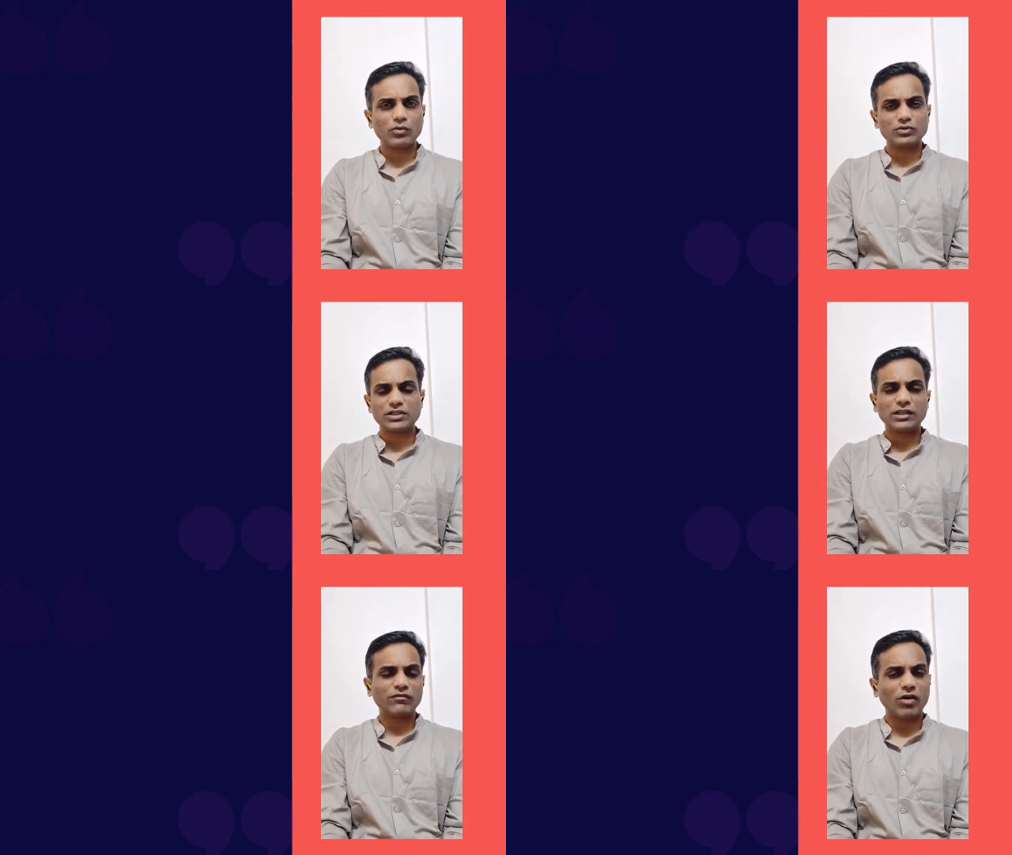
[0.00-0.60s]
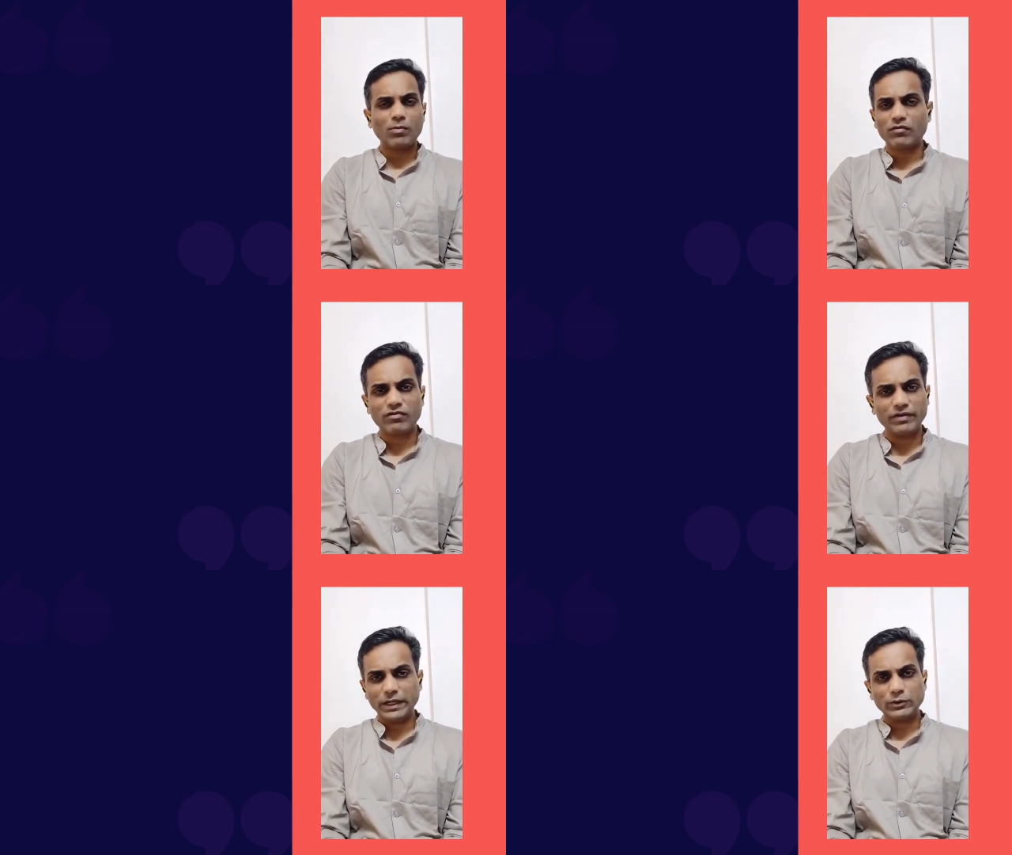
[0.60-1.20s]
post in the form of
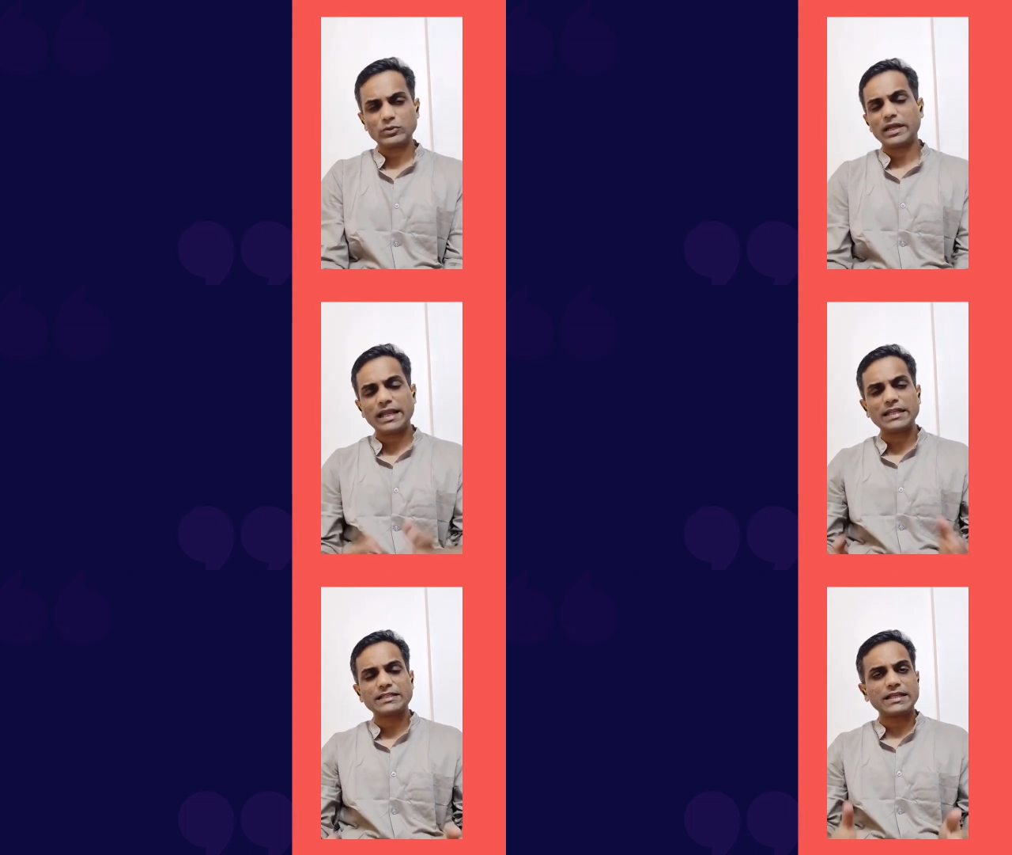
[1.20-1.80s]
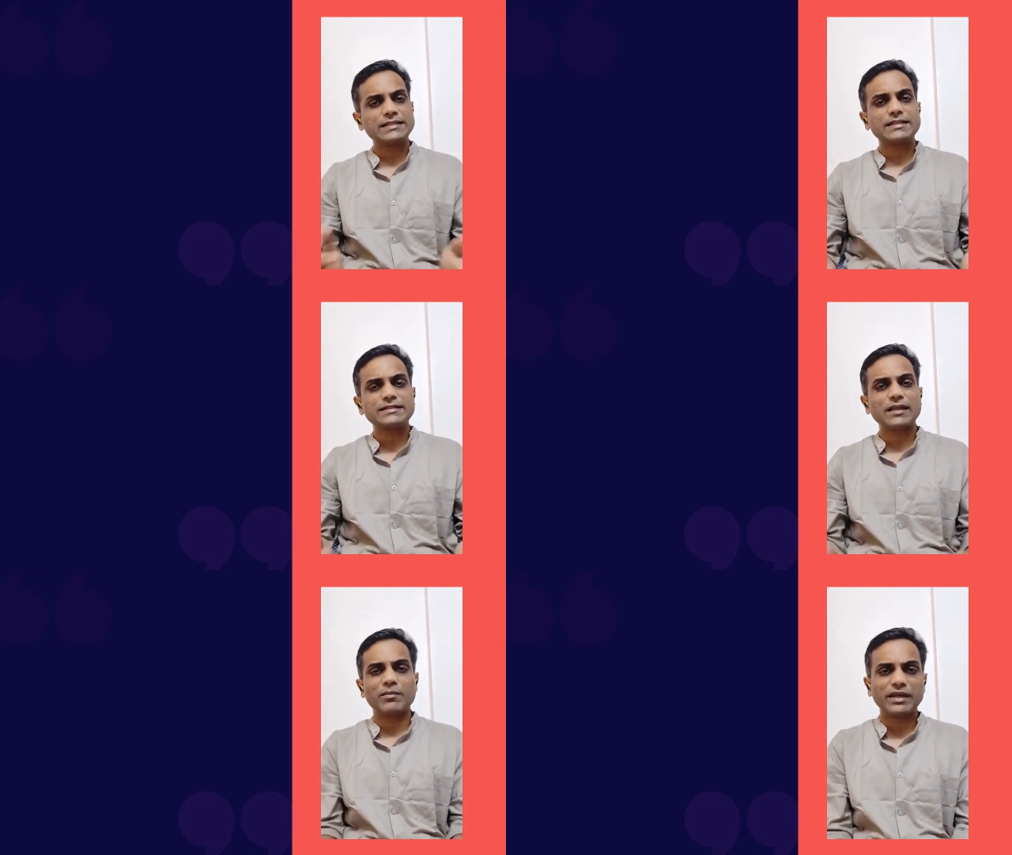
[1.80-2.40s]
a video. So again, it's a
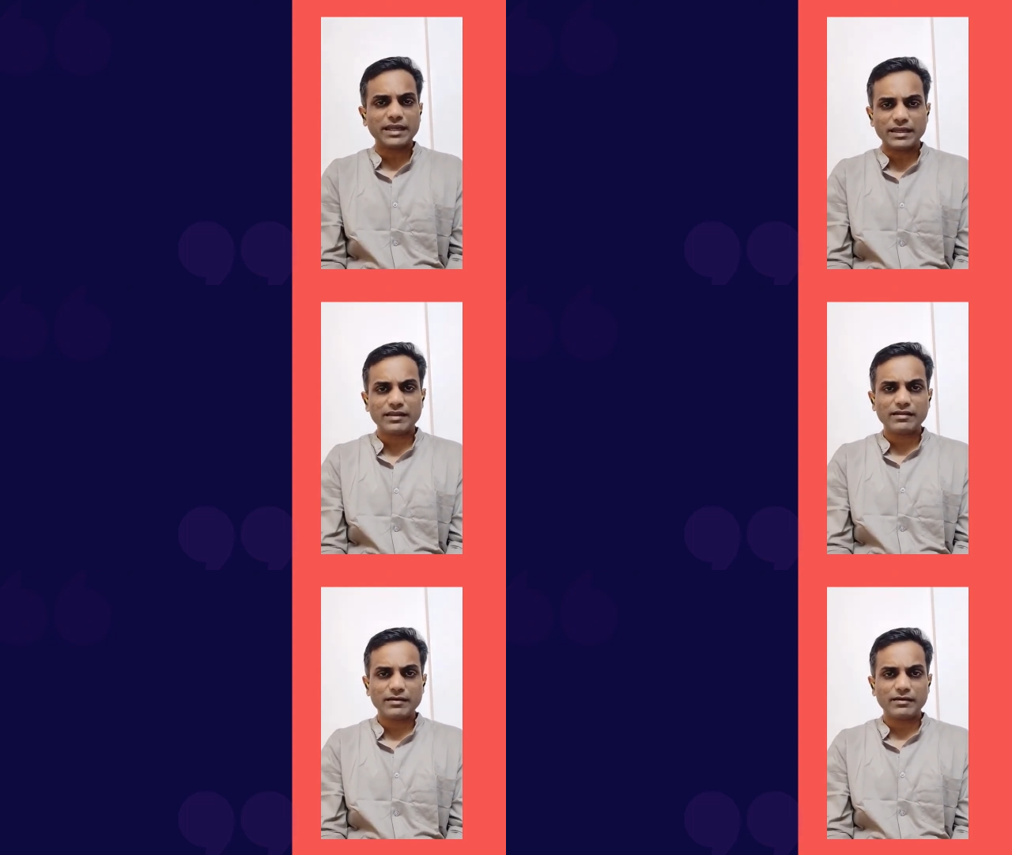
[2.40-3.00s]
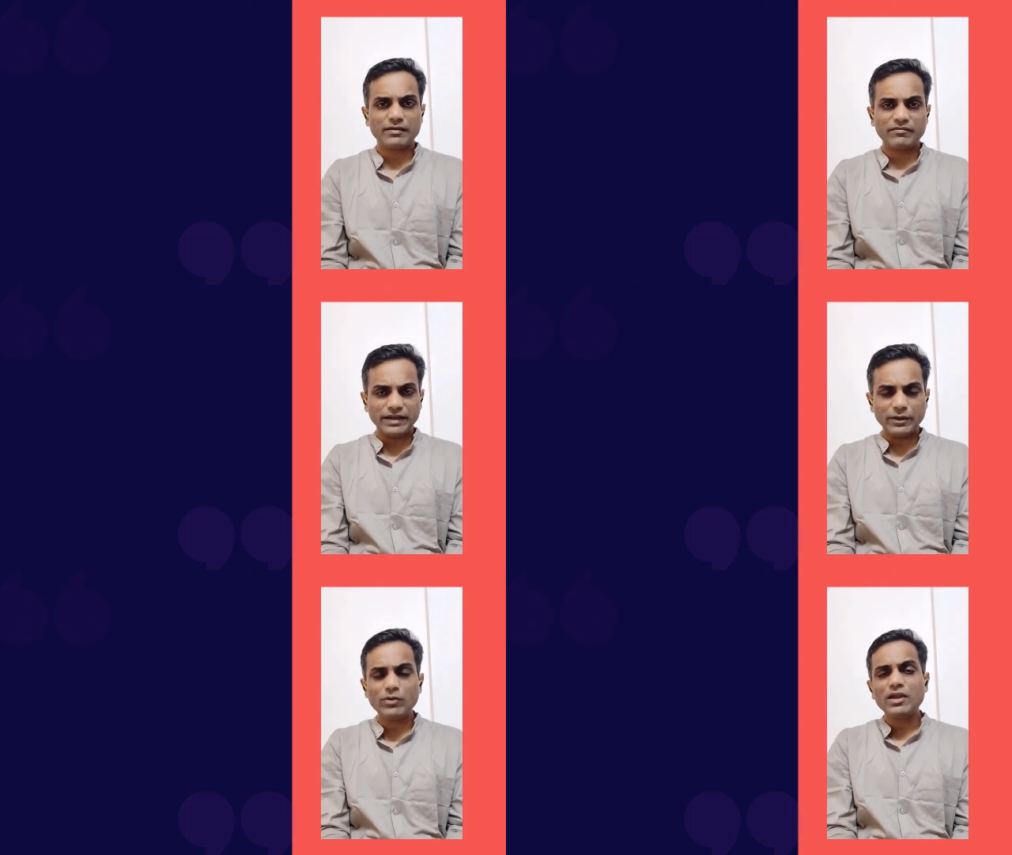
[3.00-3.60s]
summary
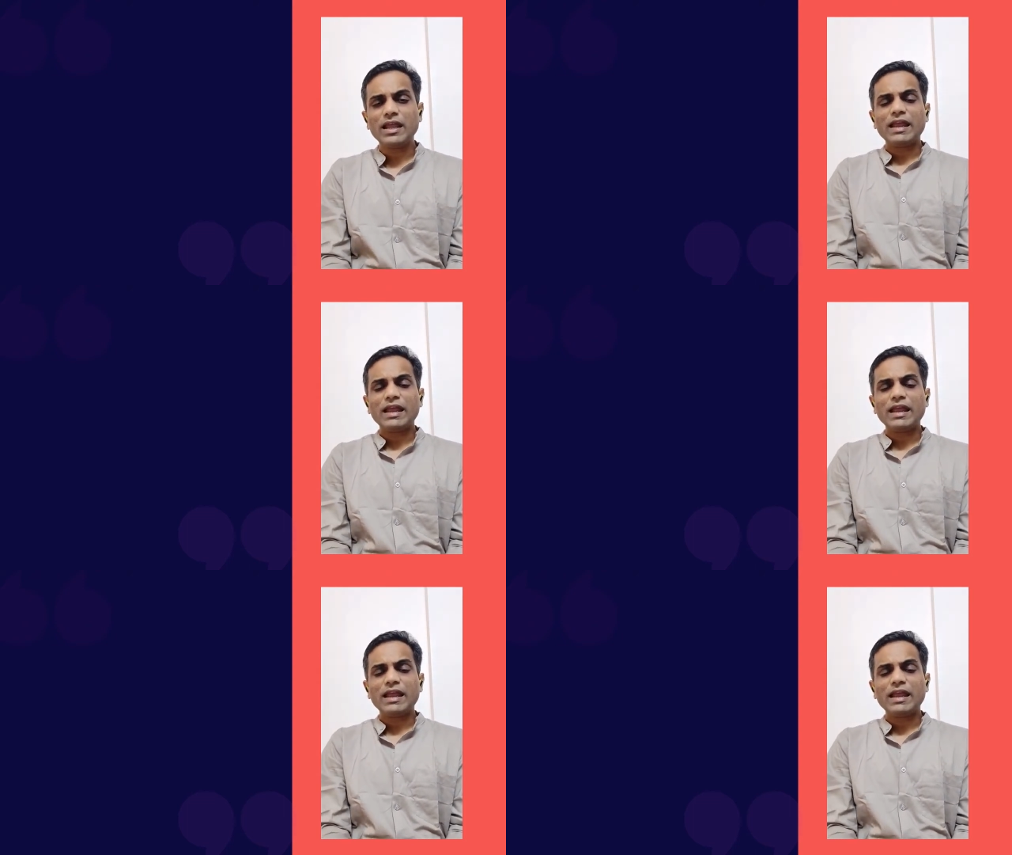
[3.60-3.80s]
video,